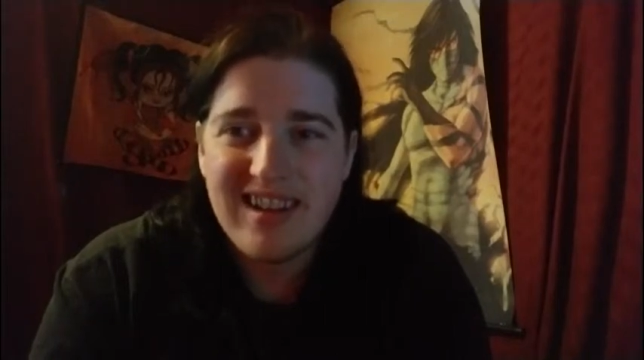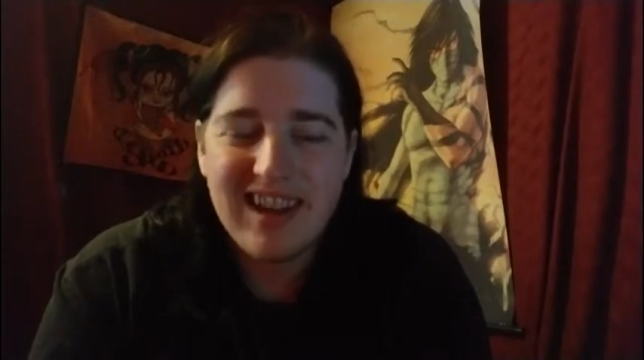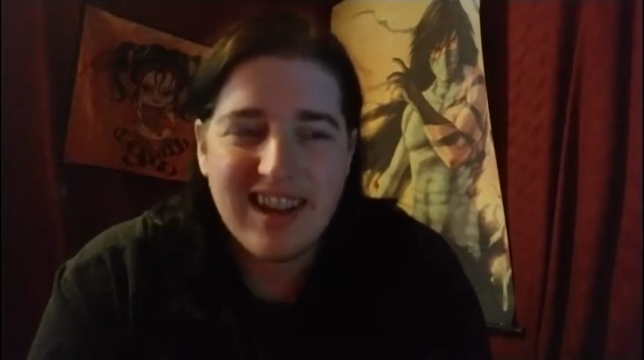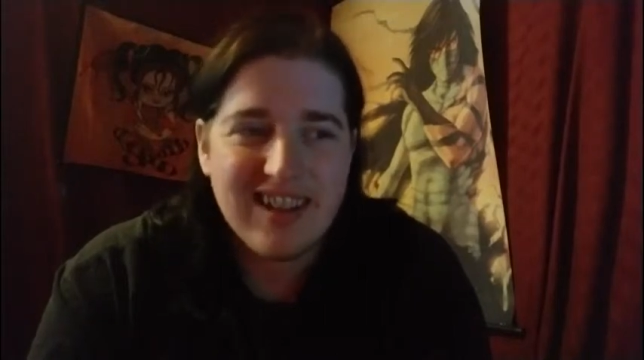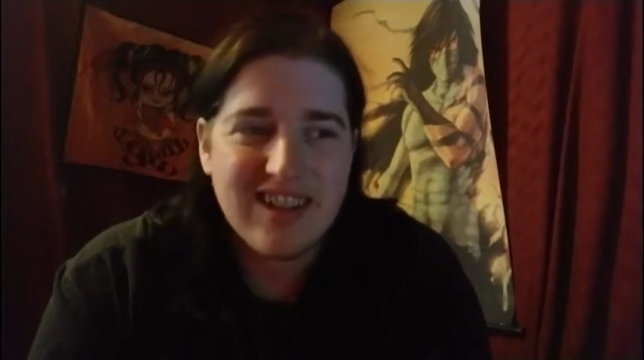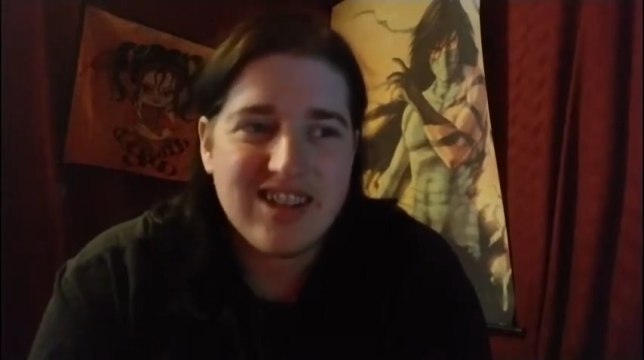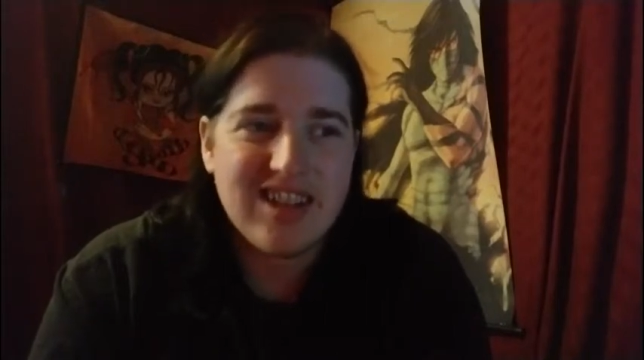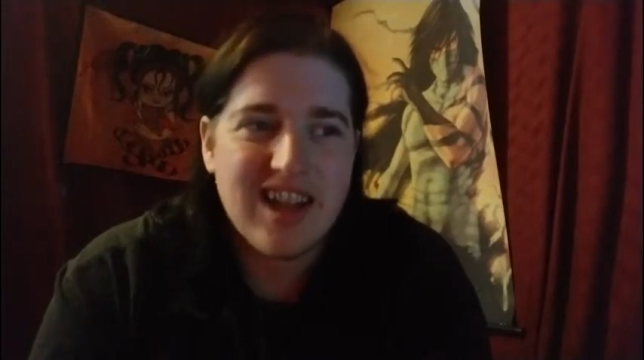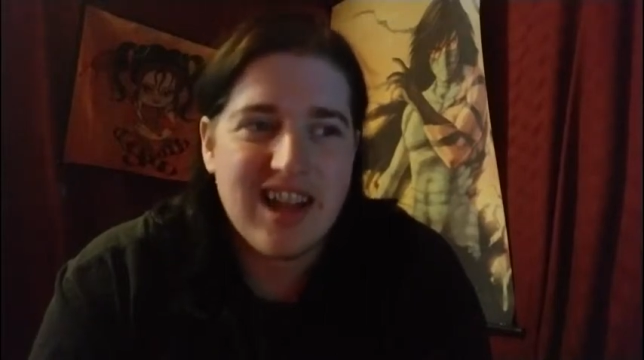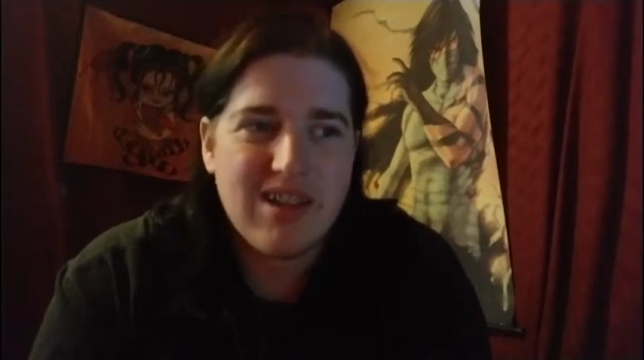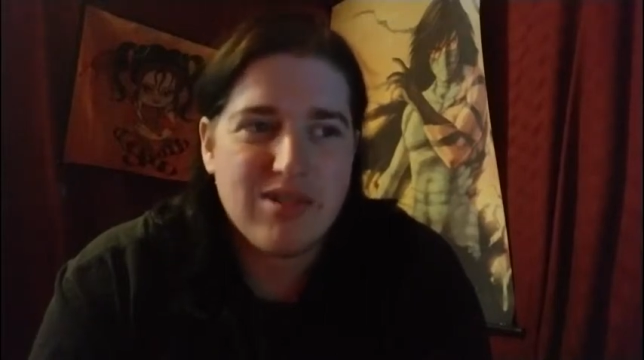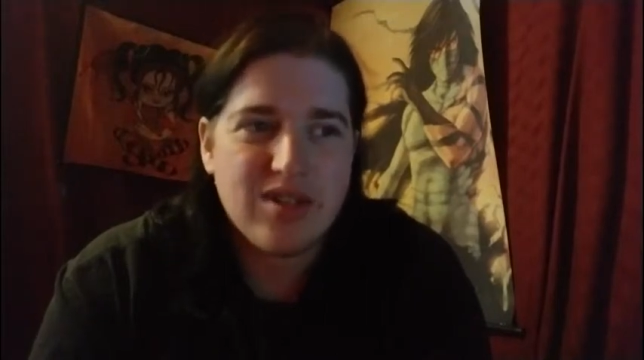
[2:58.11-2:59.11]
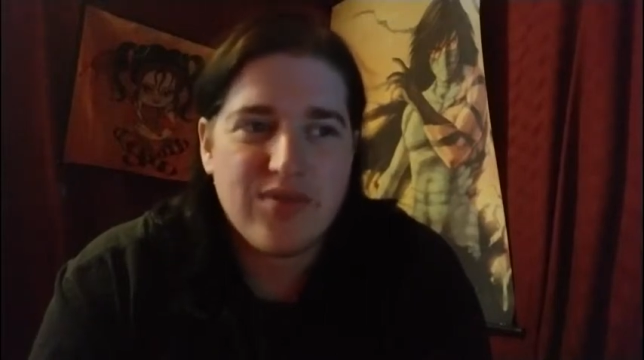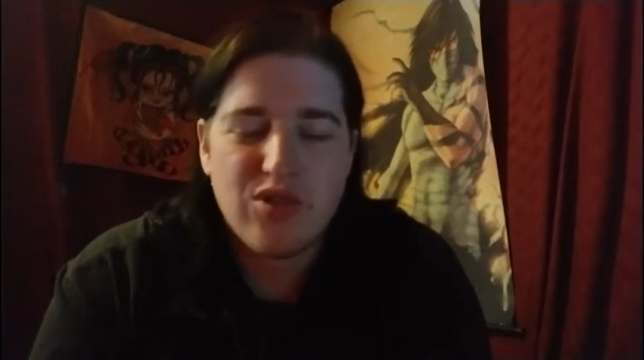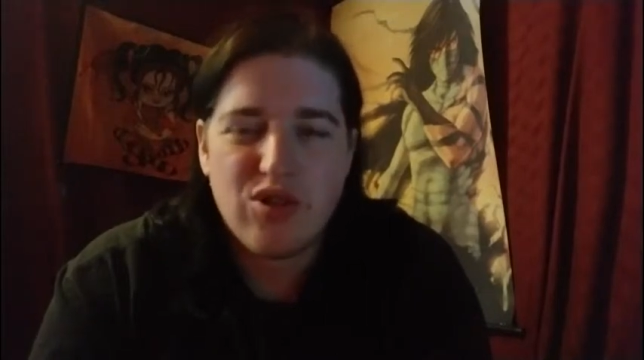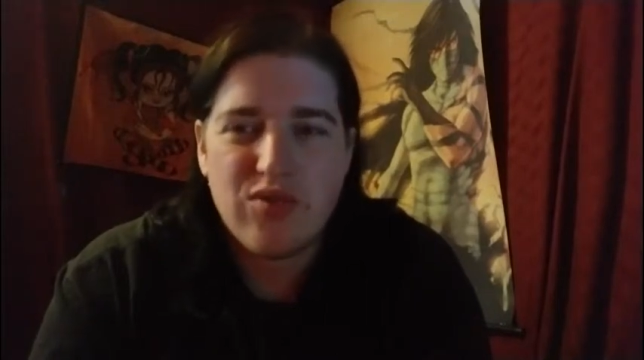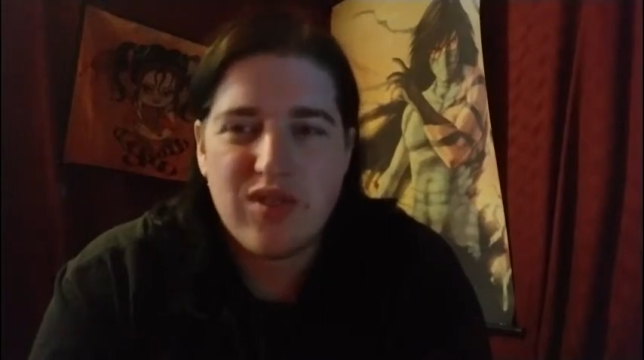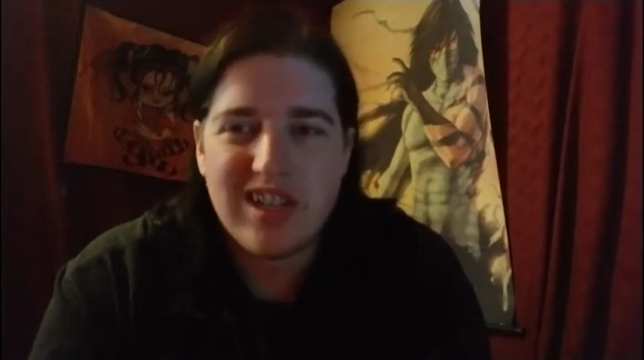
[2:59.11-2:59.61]
And this guy was a
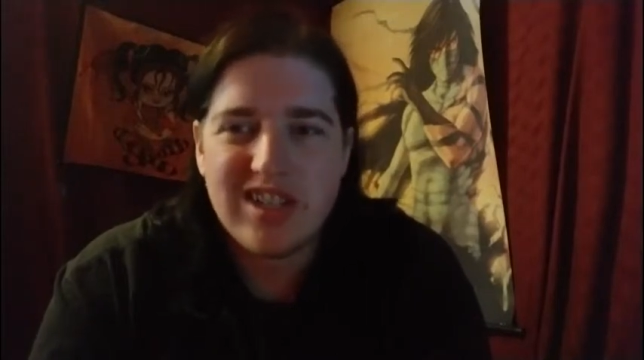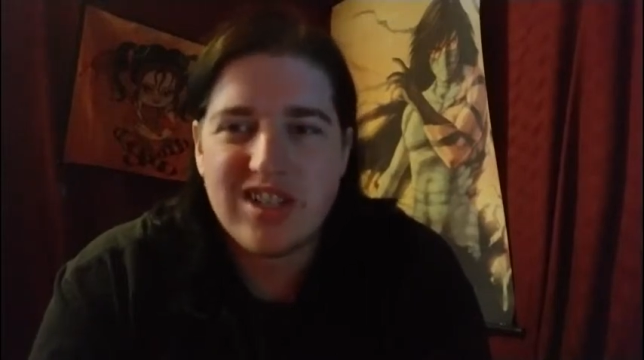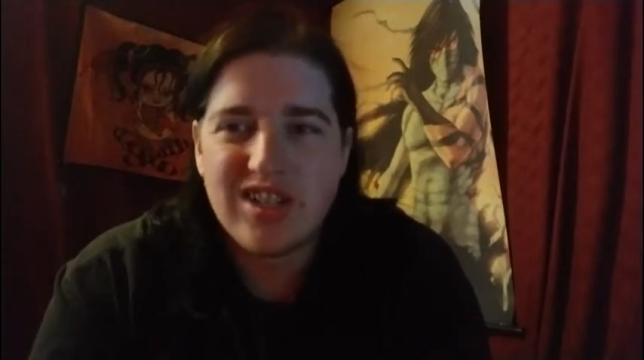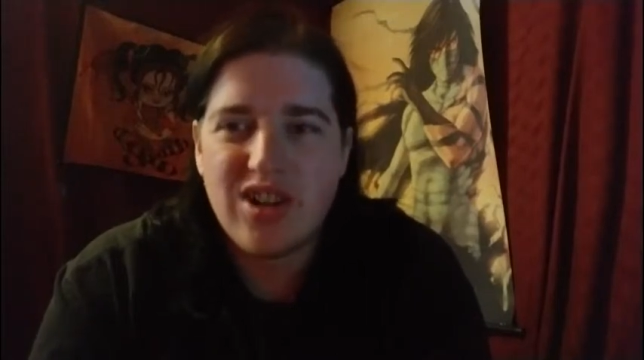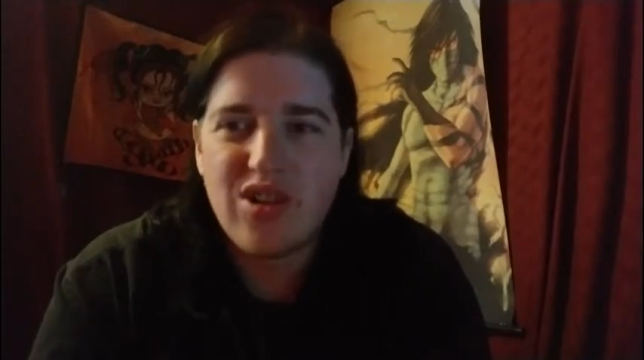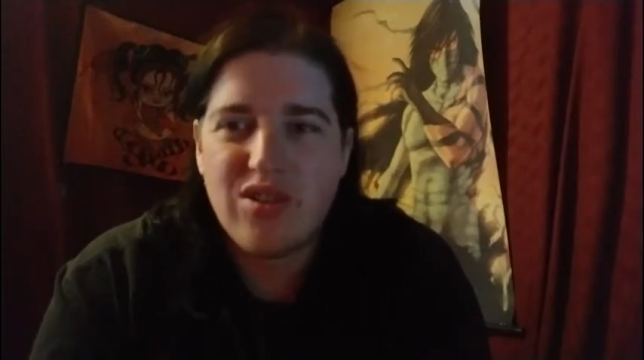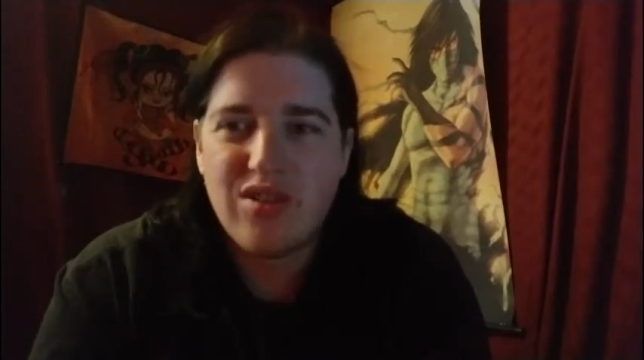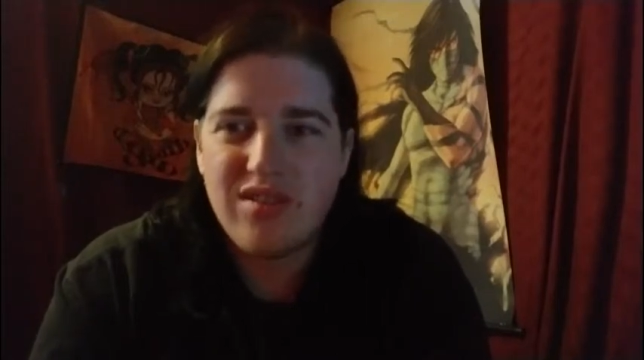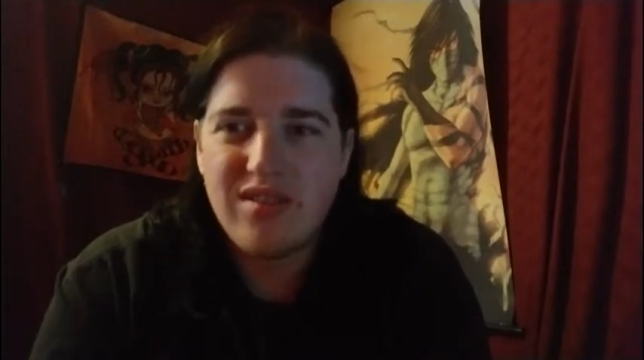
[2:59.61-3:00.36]
full-fledged adult.